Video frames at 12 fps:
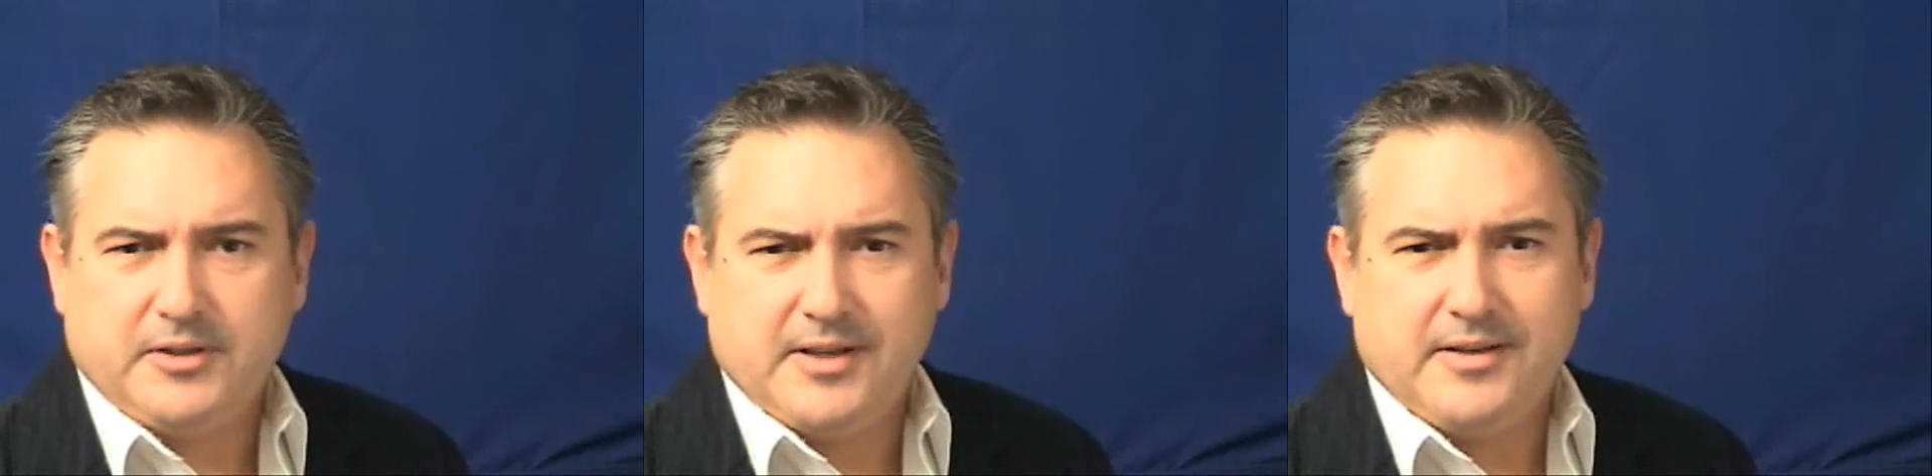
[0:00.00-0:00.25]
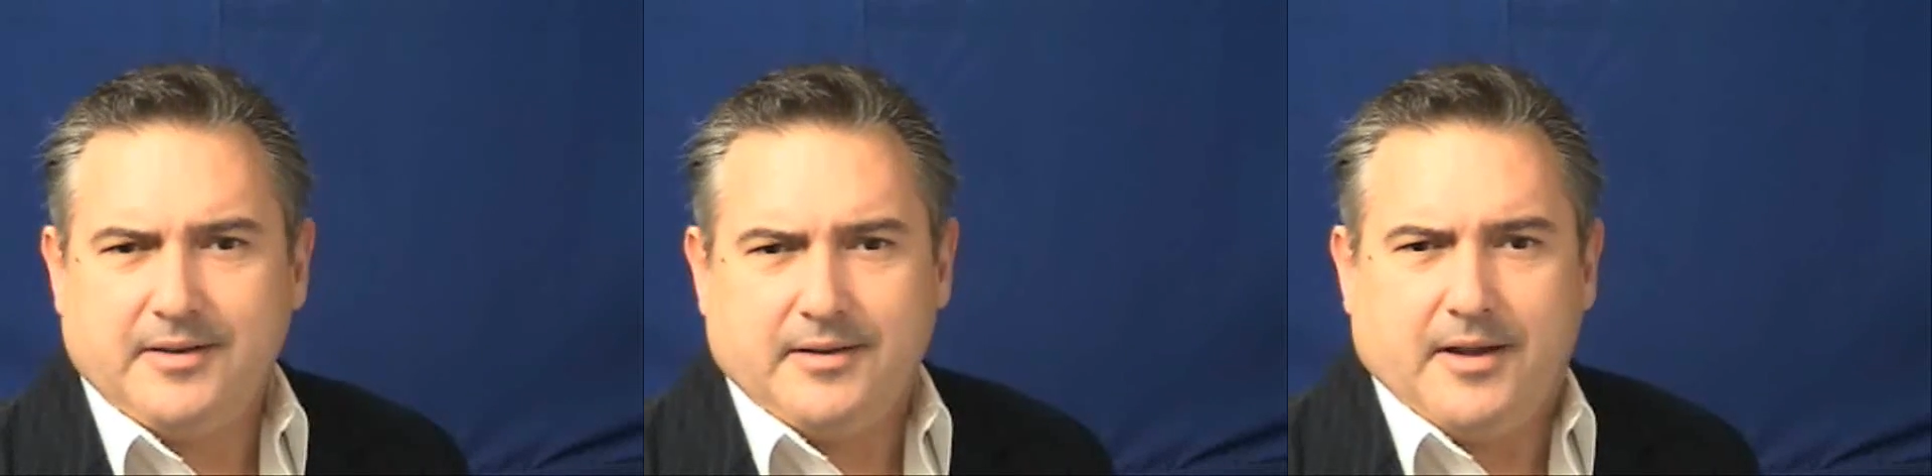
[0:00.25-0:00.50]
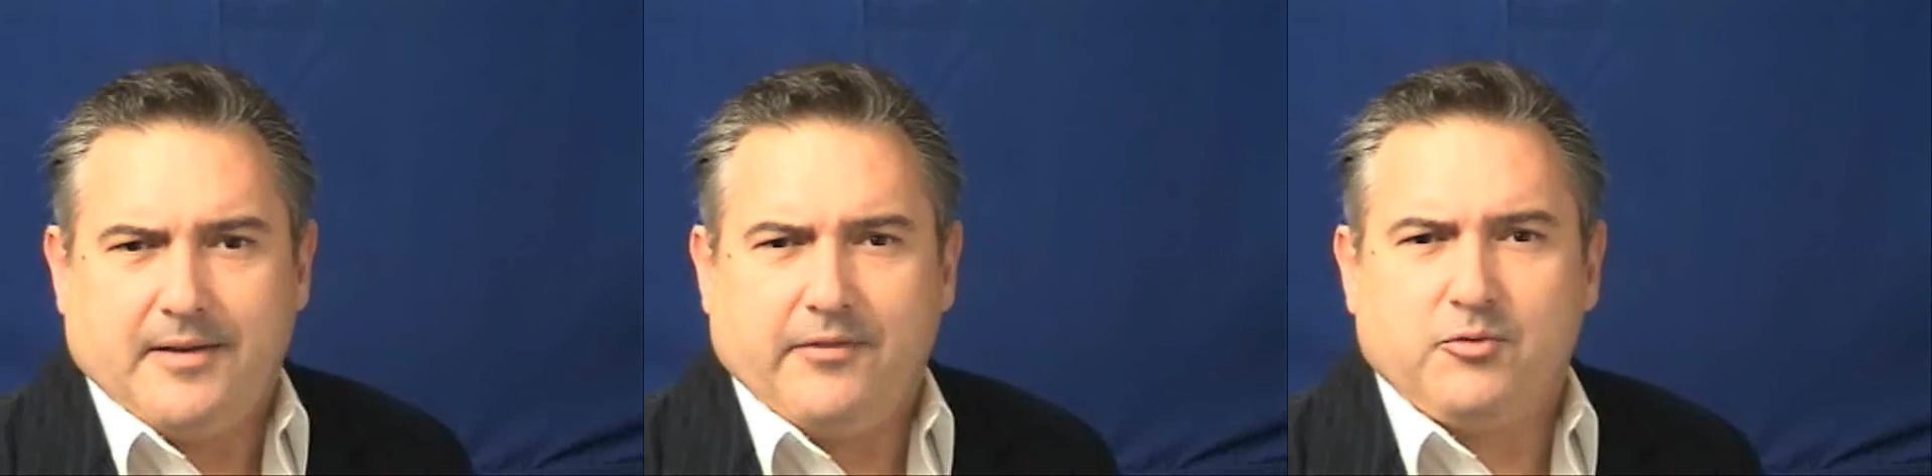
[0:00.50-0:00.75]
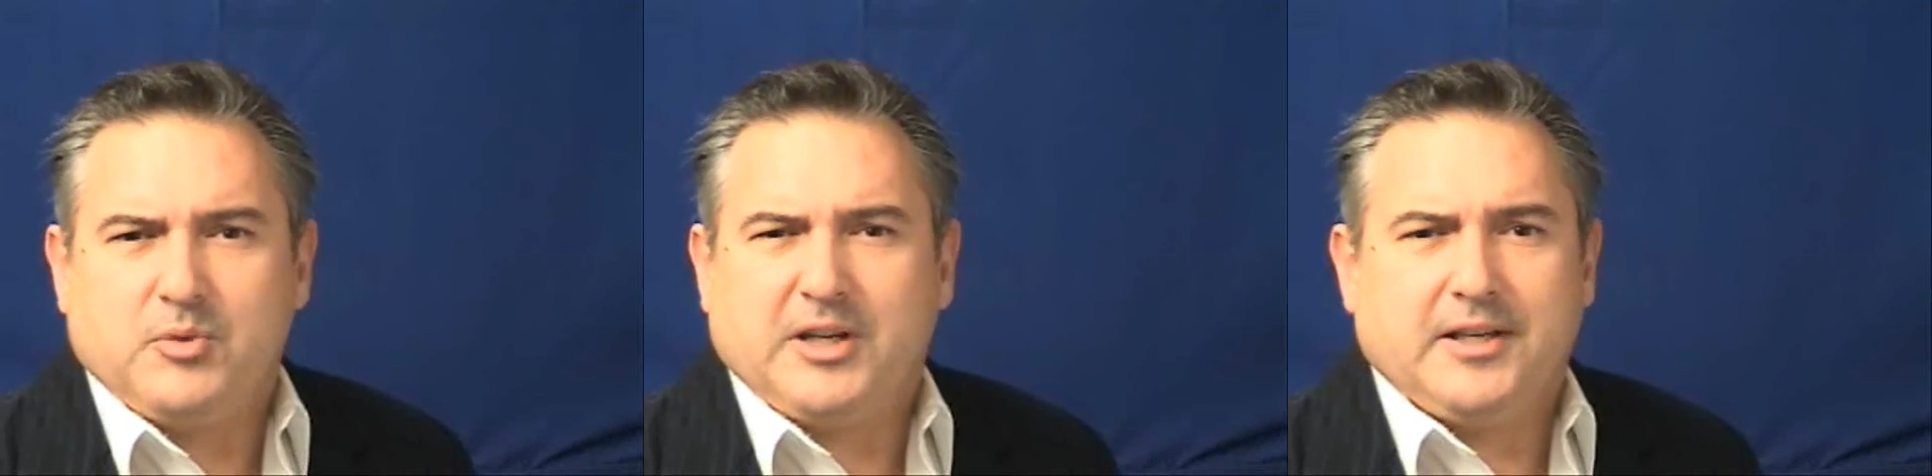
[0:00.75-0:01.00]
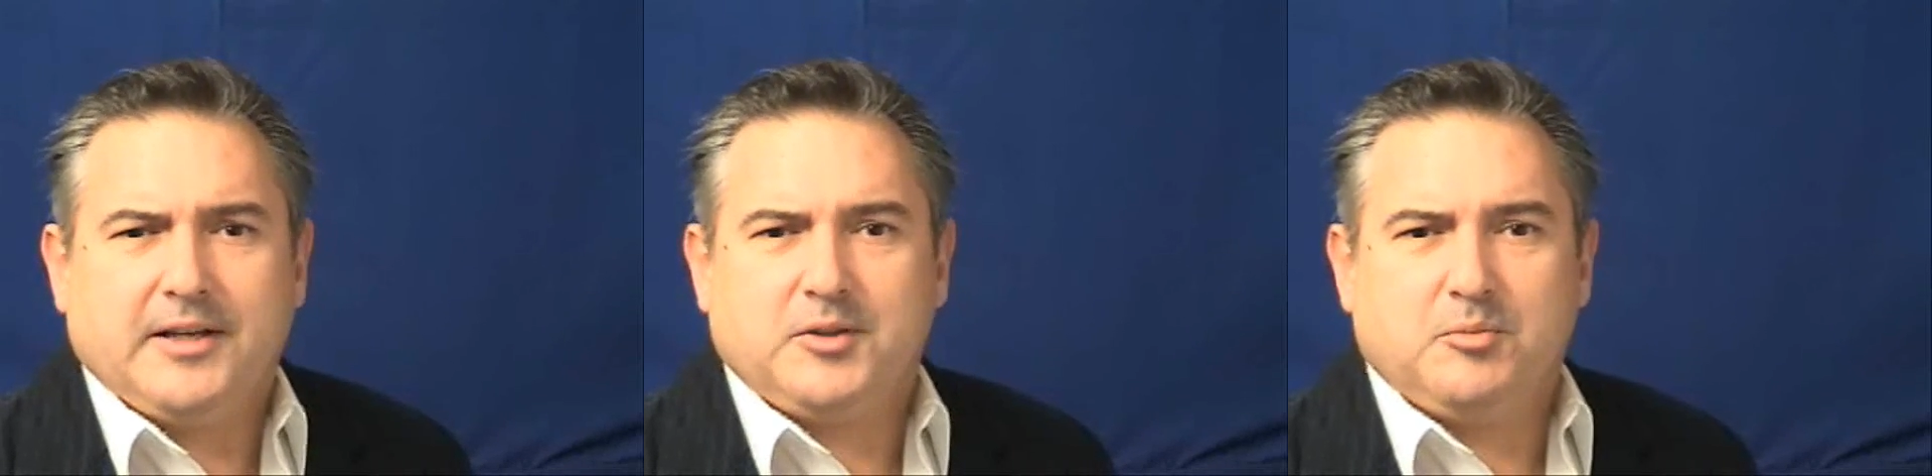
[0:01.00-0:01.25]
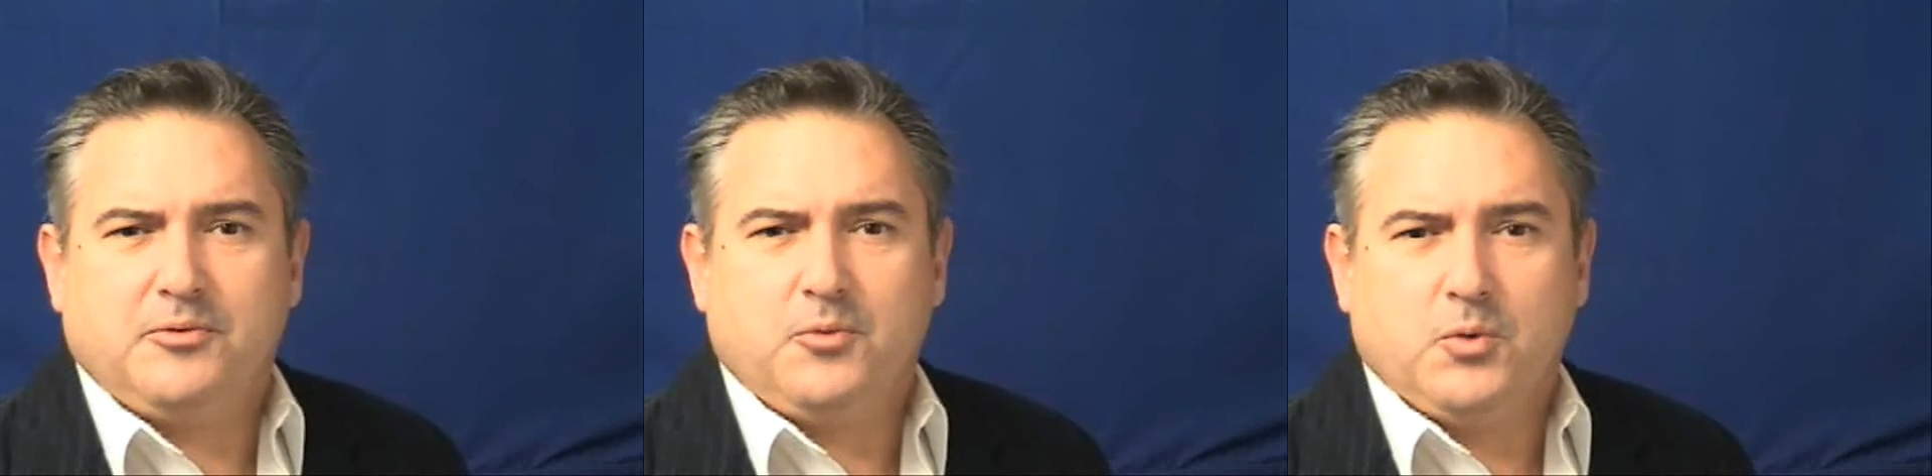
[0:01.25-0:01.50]
than had ever been
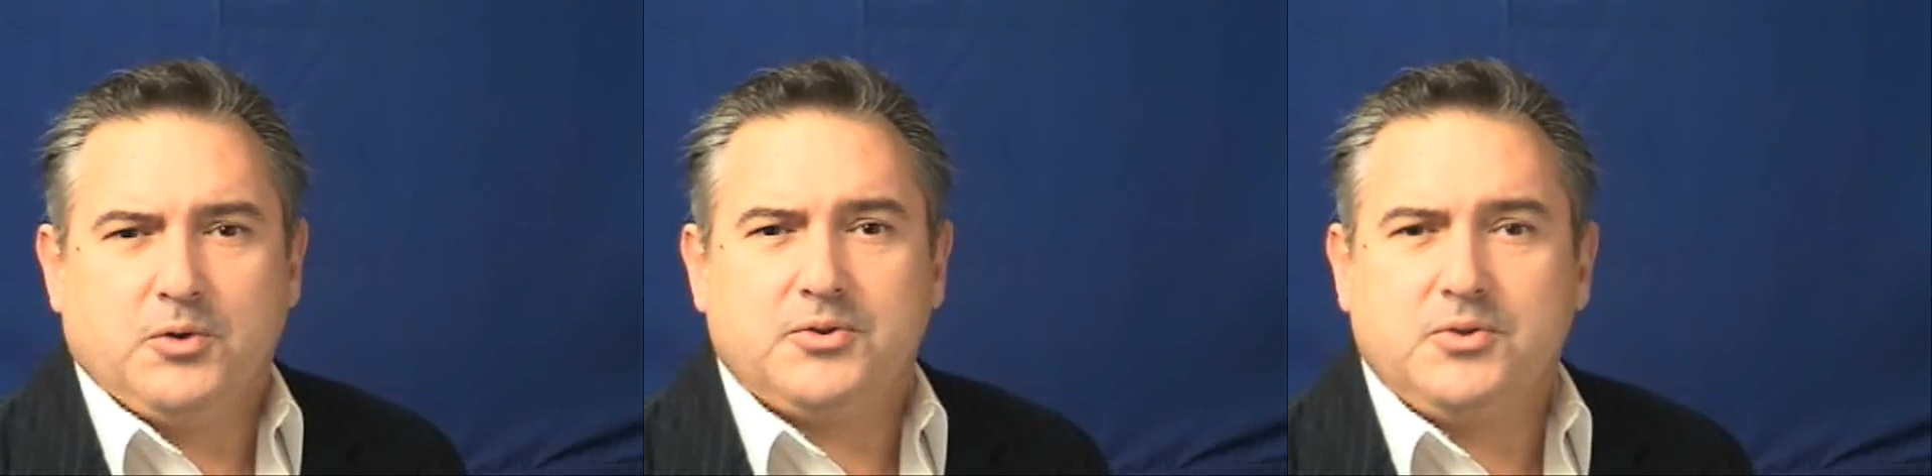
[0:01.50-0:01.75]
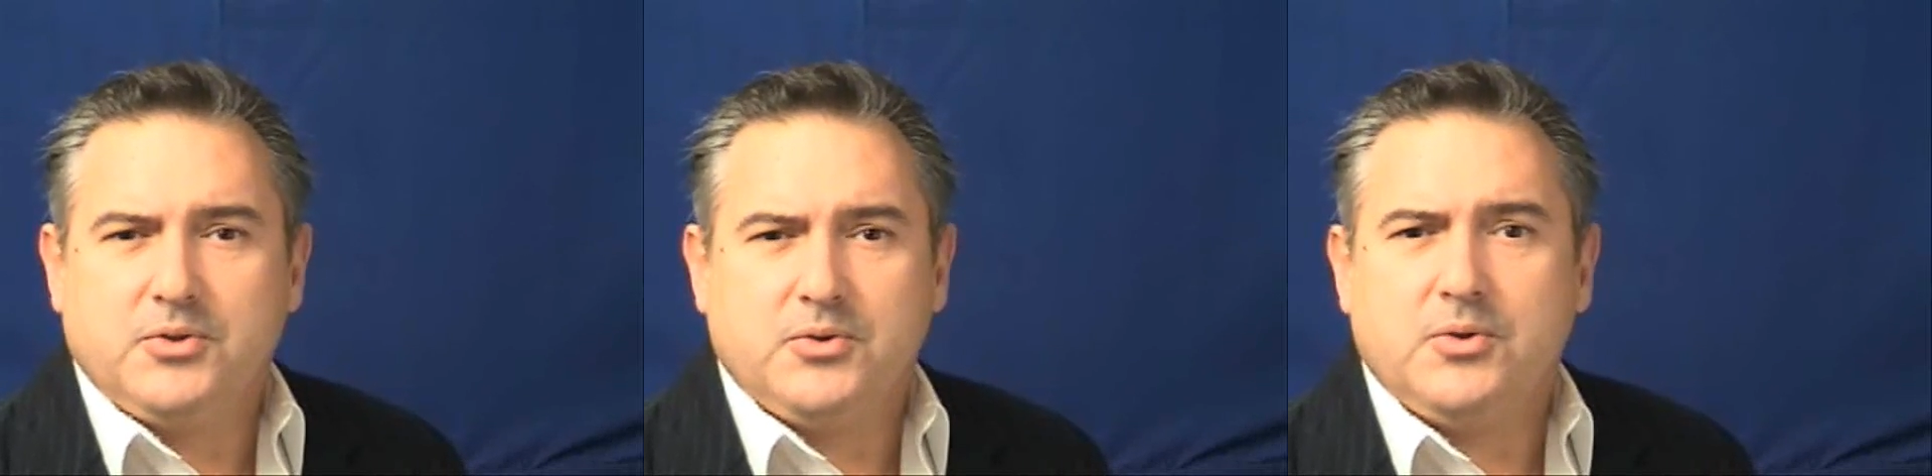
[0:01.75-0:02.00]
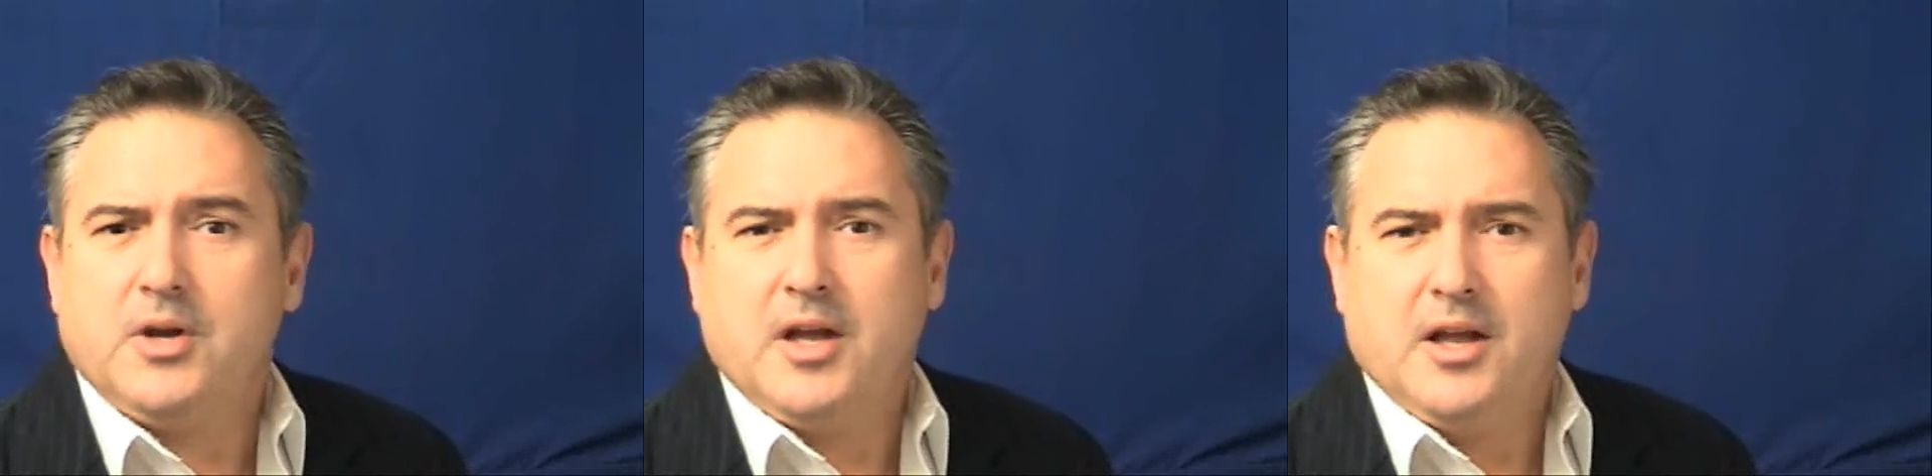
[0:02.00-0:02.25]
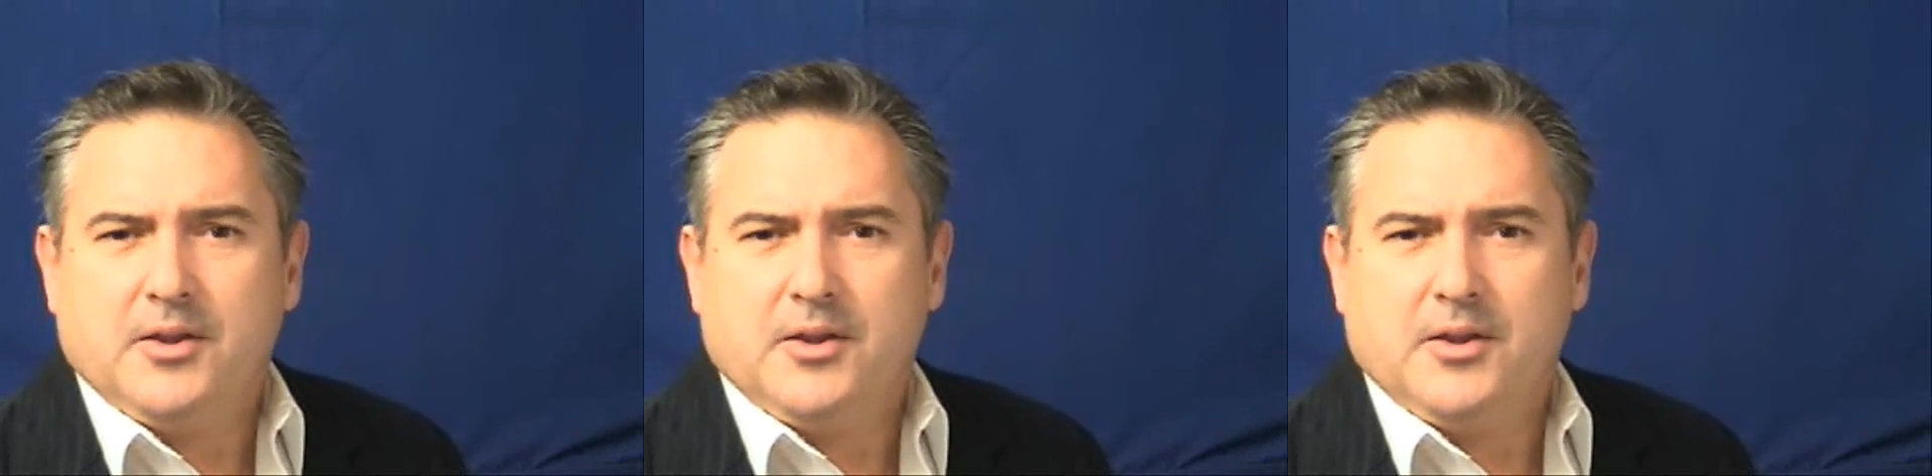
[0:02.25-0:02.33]
connected before to